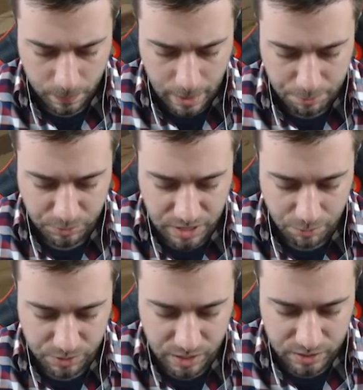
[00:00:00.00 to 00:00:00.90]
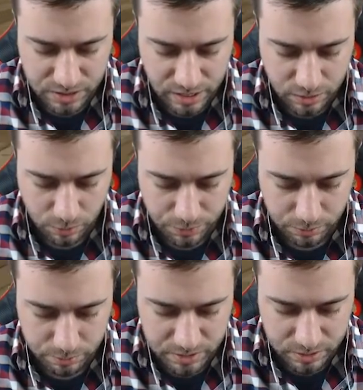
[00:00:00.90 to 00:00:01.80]
I put that one there because I didn't know if there
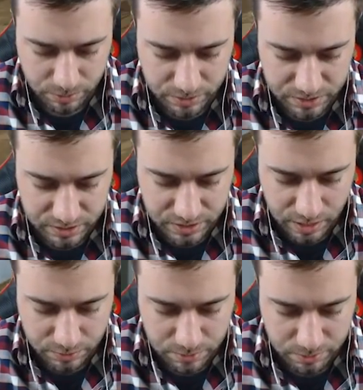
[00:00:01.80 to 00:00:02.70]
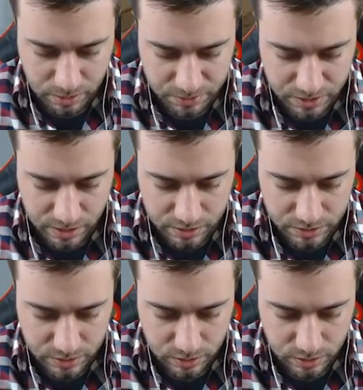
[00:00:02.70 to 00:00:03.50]
would be someone else in this house, maybe upstairs.